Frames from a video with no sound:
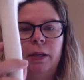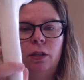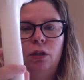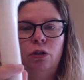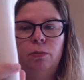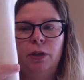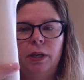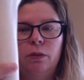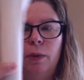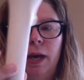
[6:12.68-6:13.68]
to the
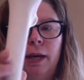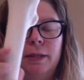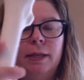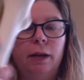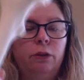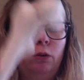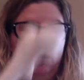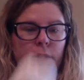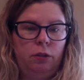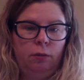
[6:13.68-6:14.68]
humerus, we had a deltoid
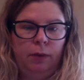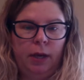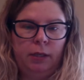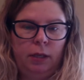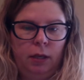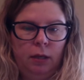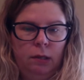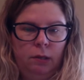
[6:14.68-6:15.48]
tuberosity,